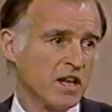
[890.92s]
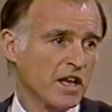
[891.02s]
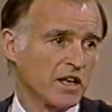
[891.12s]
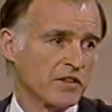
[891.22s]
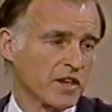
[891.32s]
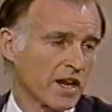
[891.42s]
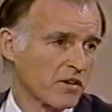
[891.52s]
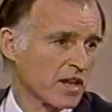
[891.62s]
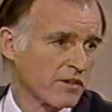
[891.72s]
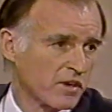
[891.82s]
uh, that I
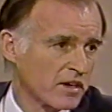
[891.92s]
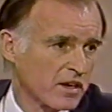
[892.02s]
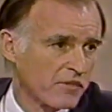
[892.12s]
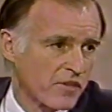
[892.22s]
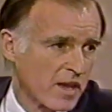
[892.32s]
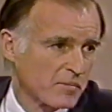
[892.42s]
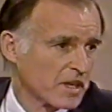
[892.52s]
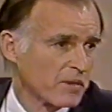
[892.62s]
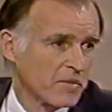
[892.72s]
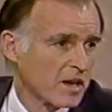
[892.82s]
don't have a, a, family
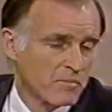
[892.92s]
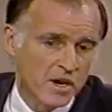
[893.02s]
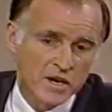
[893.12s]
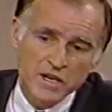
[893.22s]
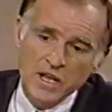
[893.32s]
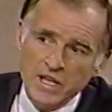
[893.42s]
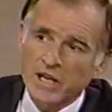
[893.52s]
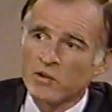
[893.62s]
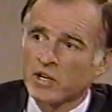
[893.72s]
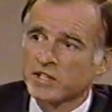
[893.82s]
and I'm not married, yeah,
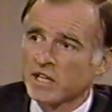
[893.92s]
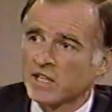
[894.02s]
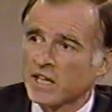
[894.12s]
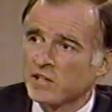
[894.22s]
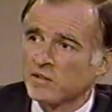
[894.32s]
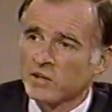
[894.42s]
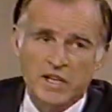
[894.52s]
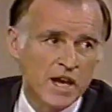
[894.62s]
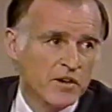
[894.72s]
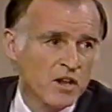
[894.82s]
you ought to take that into
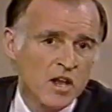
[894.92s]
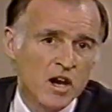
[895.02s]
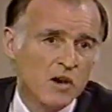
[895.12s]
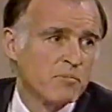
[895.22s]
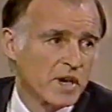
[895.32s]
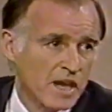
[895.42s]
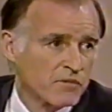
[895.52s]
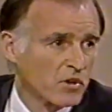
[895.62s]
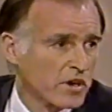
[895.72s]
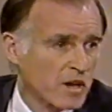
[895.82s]
account. Uh, but I've
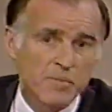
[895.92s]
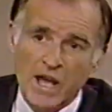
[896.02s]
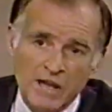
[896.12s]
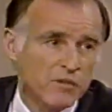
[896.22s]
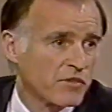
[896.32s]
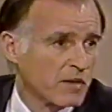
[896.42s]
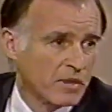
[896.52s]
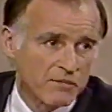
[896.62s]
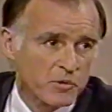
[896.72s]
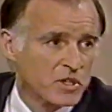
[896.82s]
grown up, I have a family. I
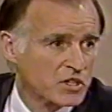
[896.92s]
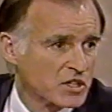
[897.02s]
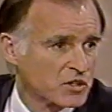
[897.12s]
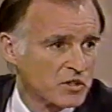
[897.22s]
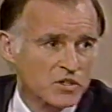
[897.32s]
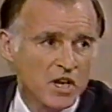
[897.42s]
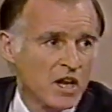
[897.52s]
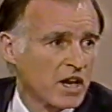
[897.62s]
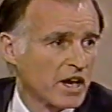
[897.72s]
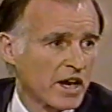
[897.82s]
have three sisters.
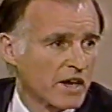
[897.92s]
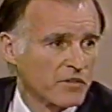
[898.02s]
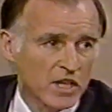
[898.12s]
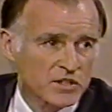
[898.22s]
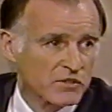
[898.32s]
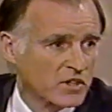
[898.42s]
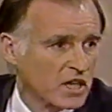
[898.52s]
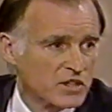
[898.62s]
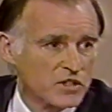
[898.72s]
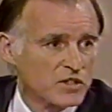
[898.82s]
Uh, I have lots of
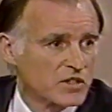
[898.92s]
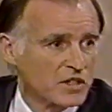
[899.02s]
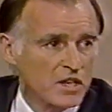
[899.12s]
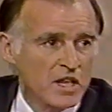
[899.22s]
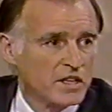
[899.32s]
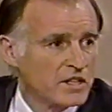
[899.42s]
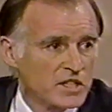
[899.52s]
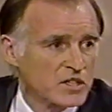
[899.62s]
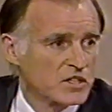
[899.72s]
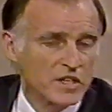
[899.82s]
cousins and
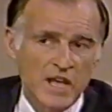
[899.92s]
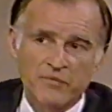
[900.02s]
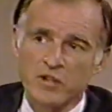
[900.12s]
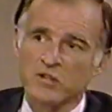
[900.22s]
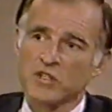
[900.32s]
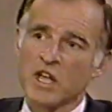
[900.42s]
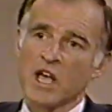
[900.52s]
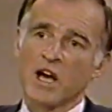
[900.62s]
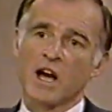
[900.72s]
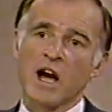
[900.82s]
nieces and nephews.
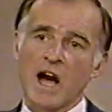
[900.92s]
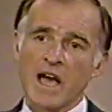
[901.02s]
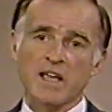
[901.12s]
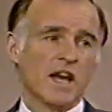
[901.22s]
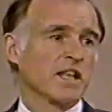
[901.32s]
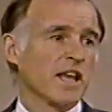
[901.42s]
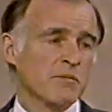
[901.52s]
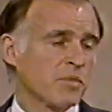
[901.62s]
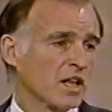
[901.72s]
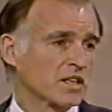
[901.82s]
Uh, I, I
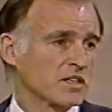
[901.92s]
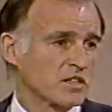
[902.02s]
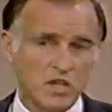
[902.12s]
like politics.